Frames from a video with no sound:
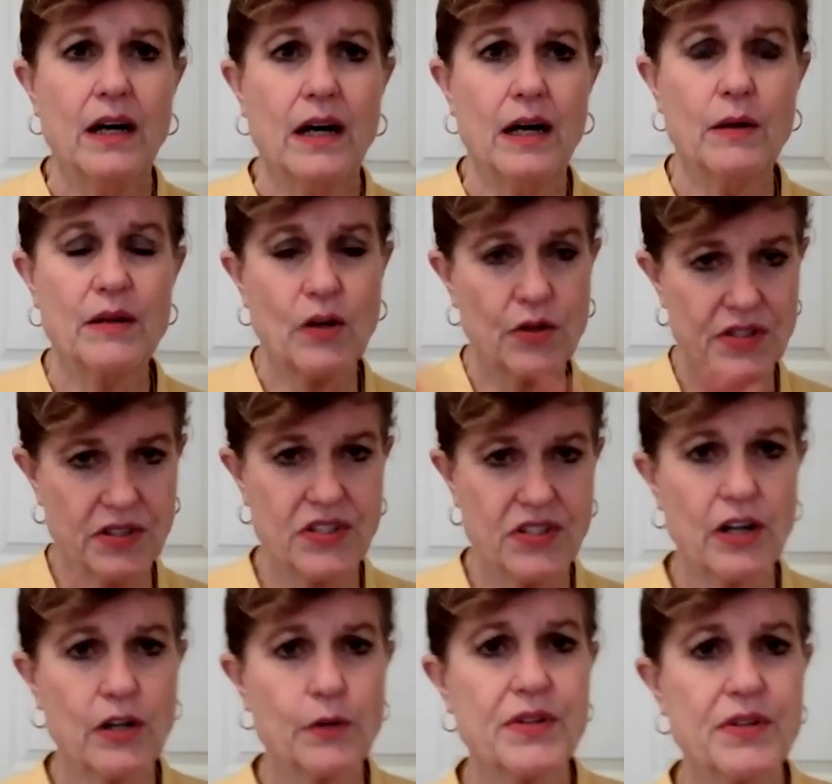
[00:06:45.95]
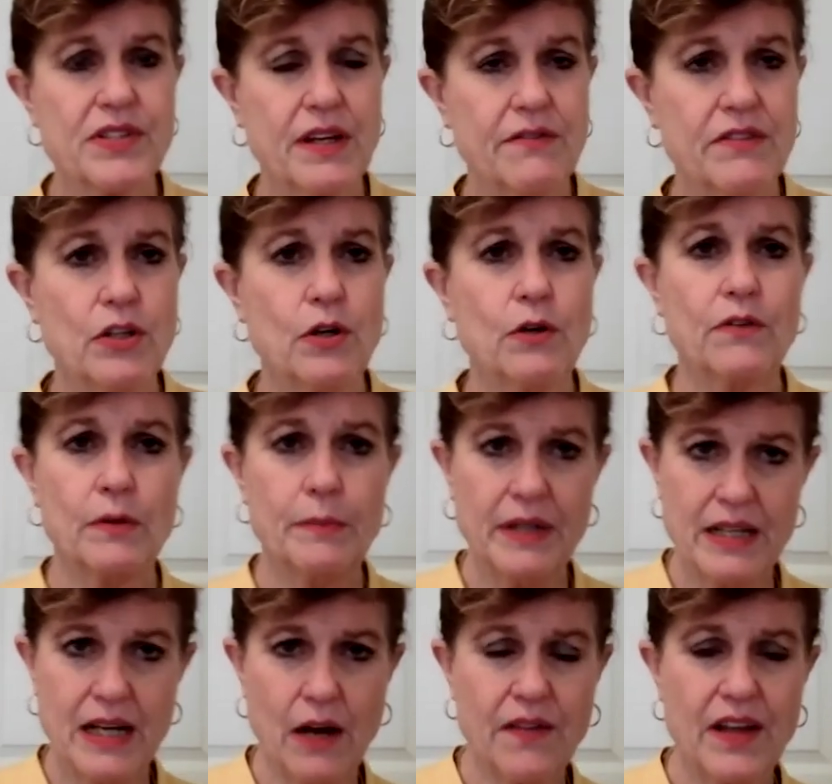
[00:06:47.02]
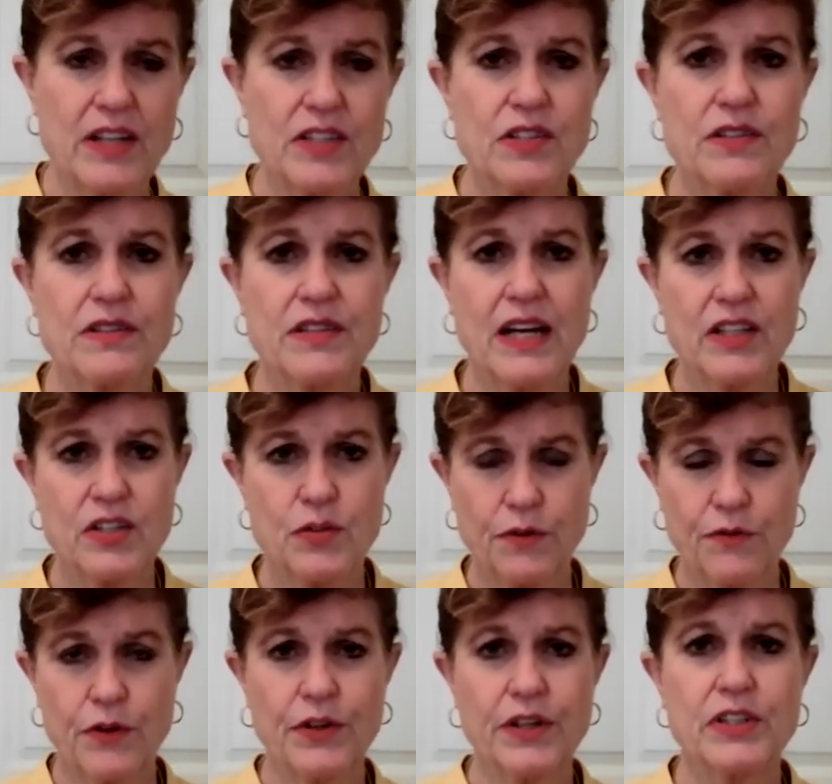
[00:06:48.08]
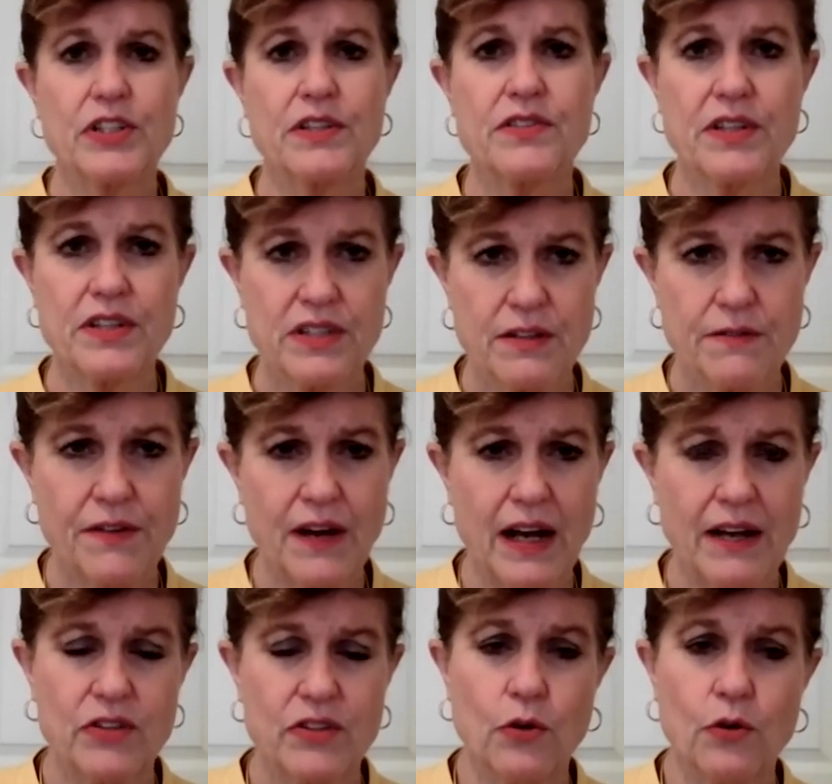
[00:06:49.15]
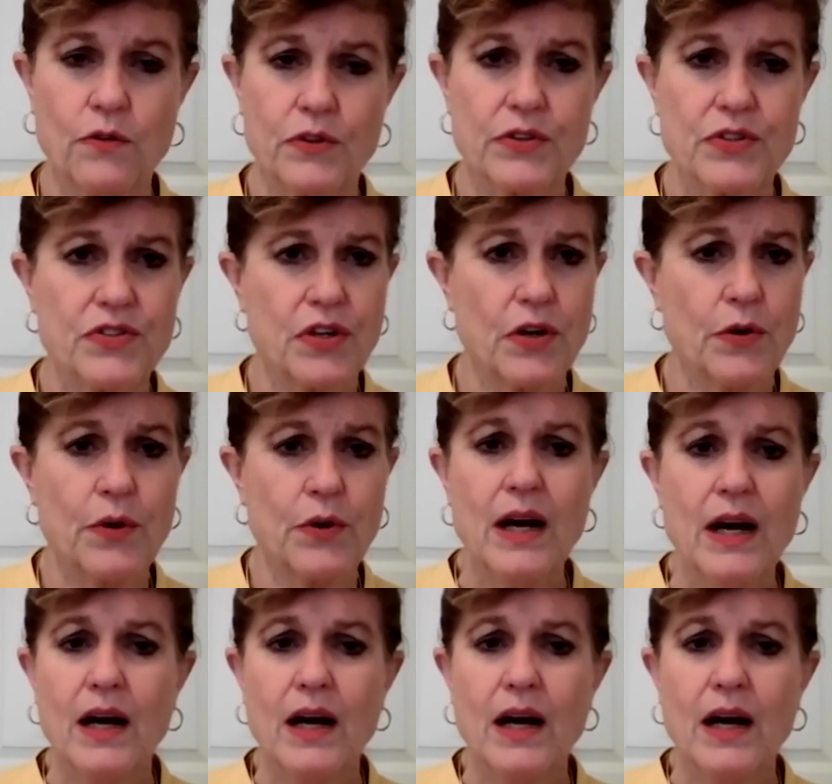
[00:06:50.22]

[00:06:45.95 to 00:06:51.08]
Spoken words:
Of course, it started with 70 over, but now that's reverted to 65 and over. So